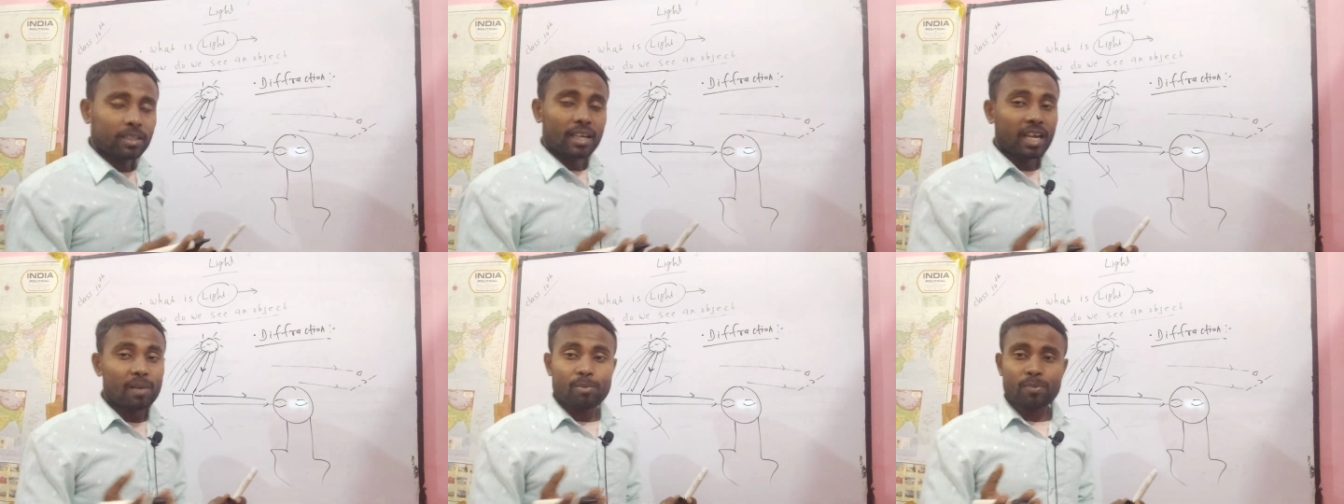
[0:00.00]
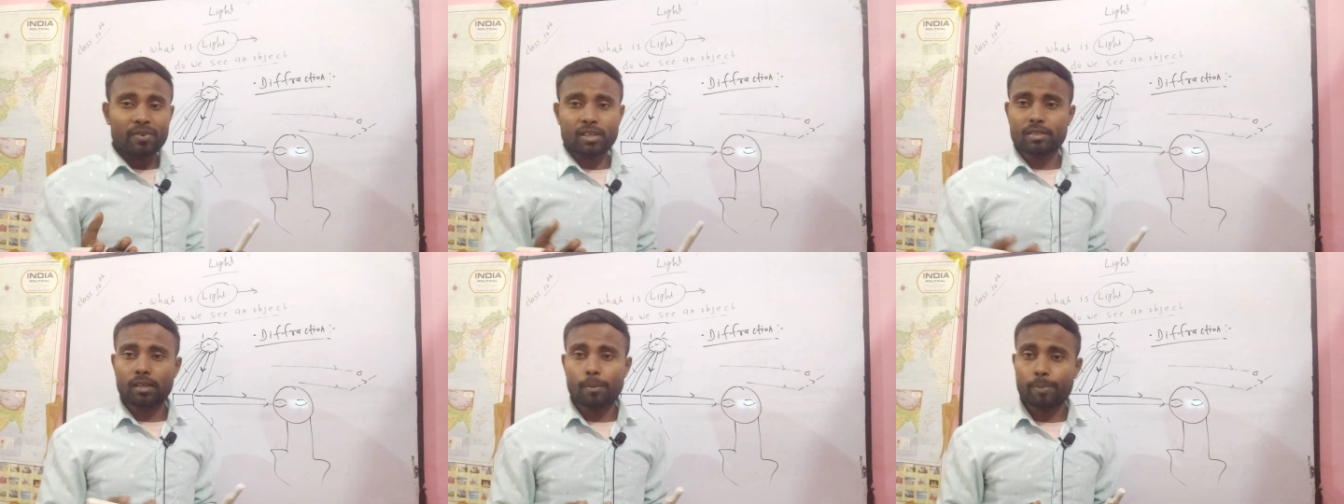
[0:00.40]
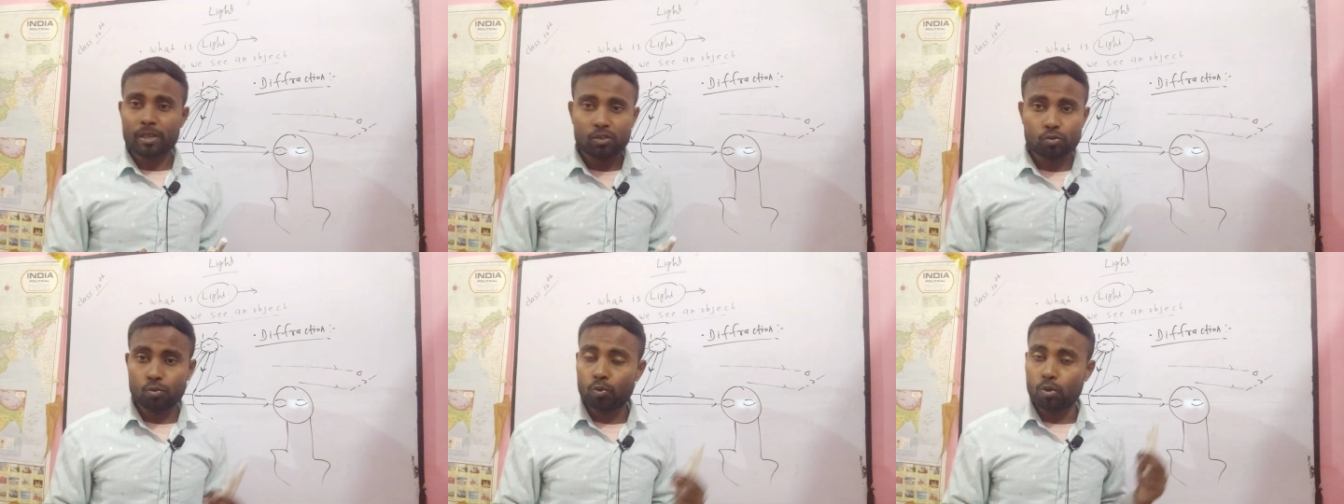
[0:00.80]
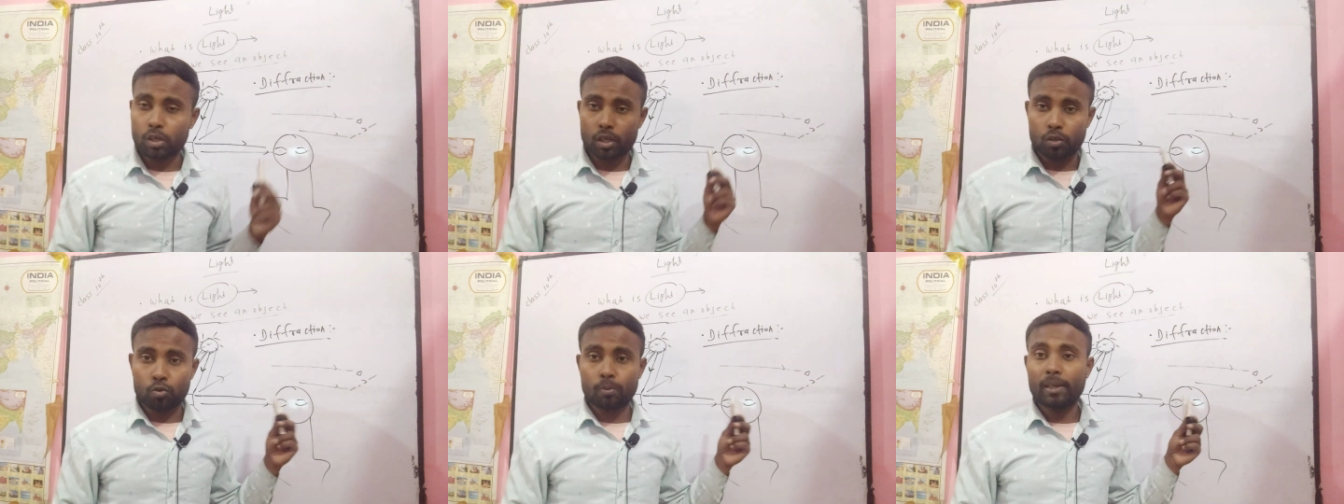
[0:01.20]
the help of examples you
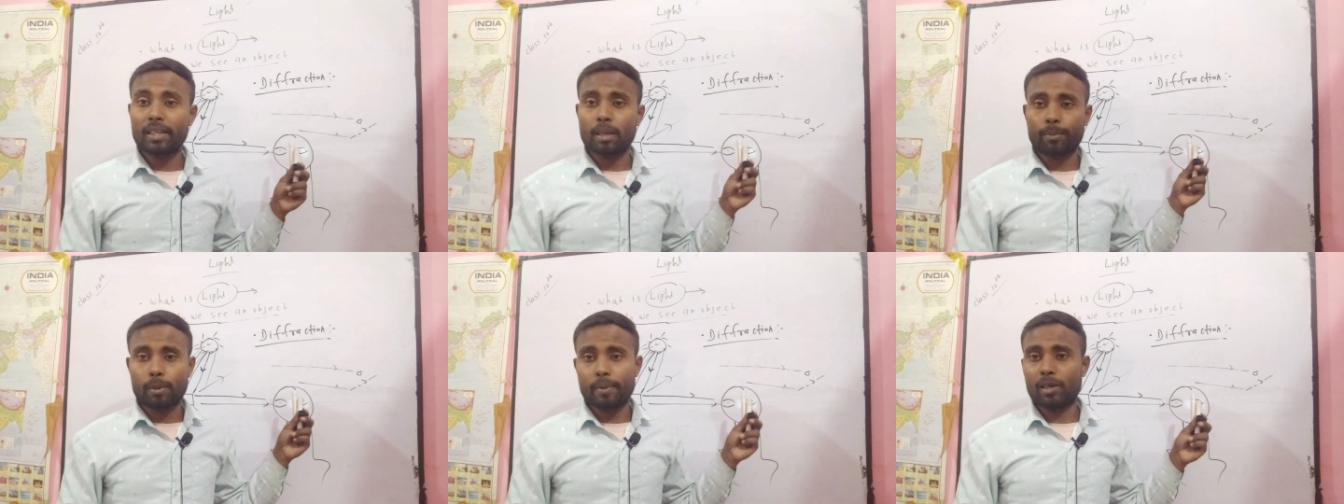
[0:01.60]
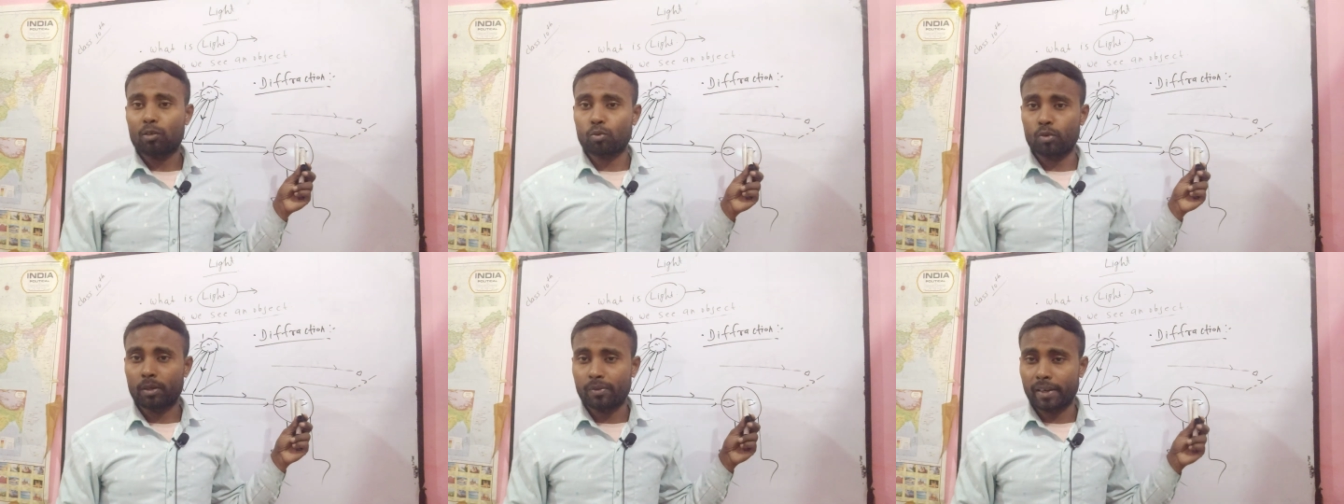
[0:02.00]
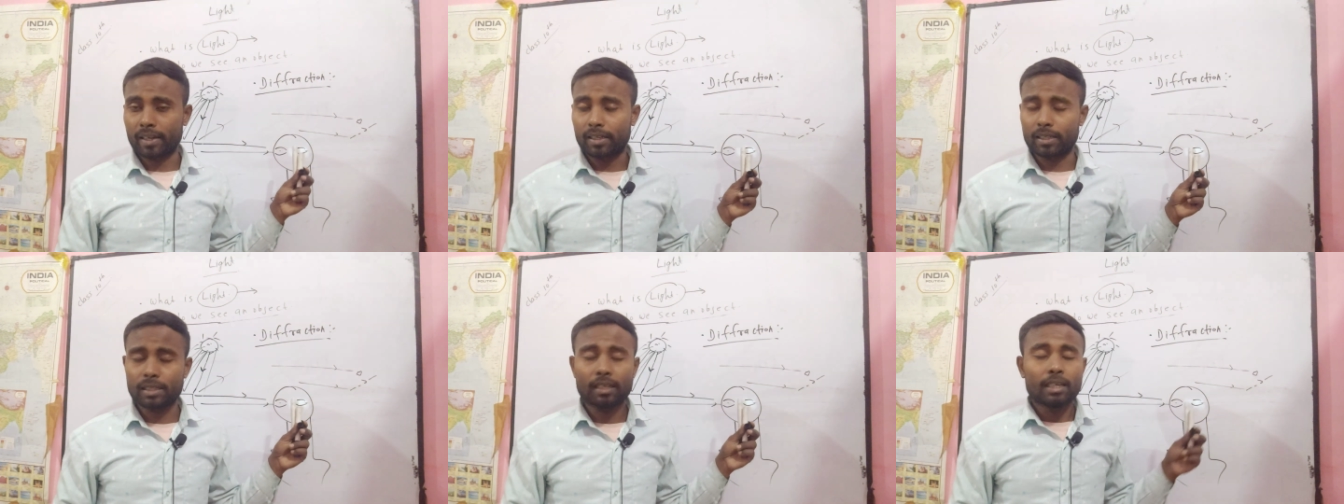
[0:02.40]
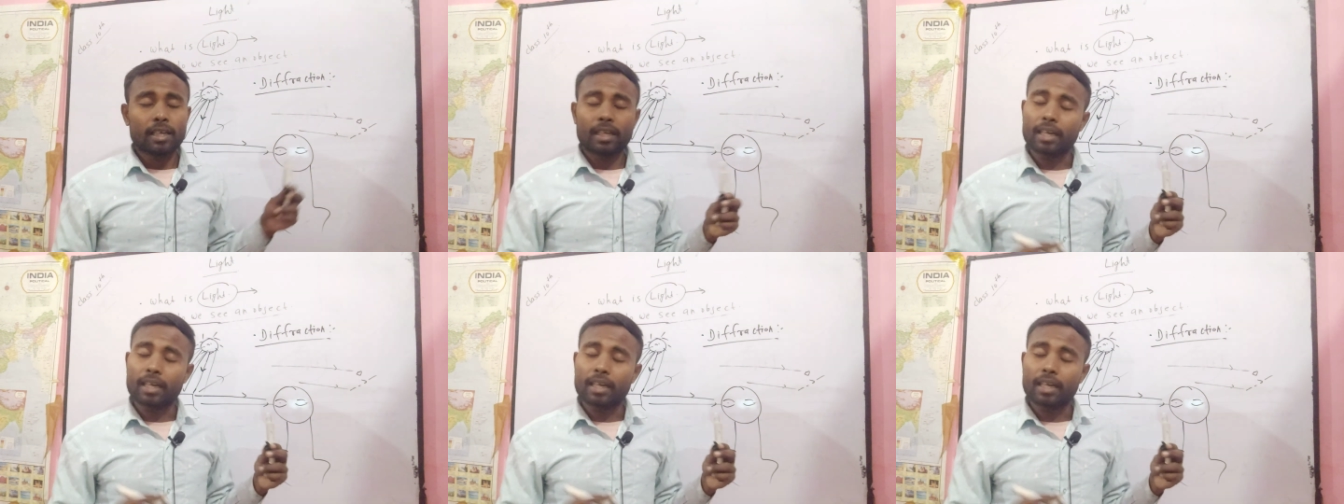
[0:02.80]
will capable to define it.